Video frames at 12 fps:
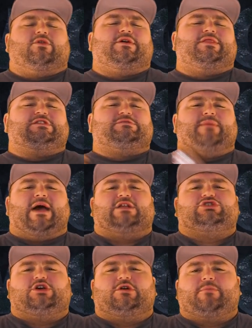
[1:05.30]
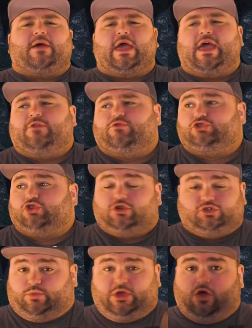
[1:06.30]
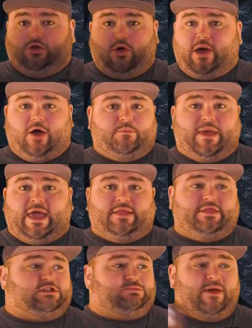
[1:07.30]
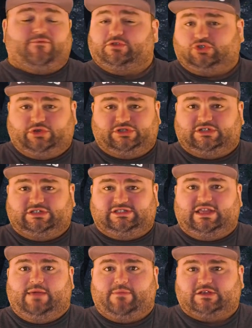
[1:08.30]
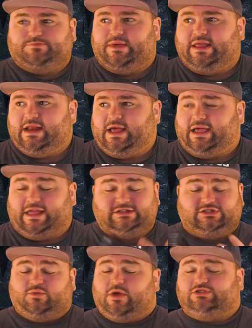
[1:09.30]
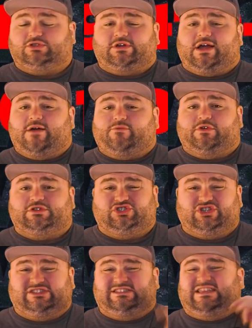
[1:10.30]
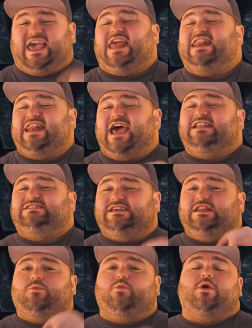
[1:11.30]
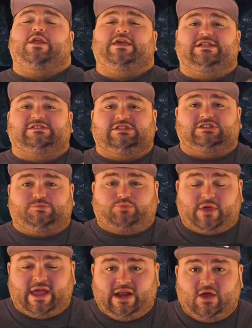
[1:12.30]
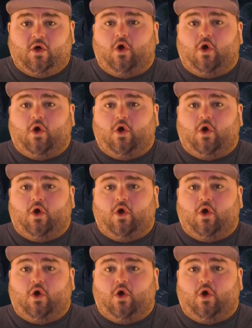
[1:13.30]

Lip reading: look at this matchup. And for starters, we all know how bad this Memphis Grizzlies team has been against the Western Conference. Just 10-19-1 against the spread.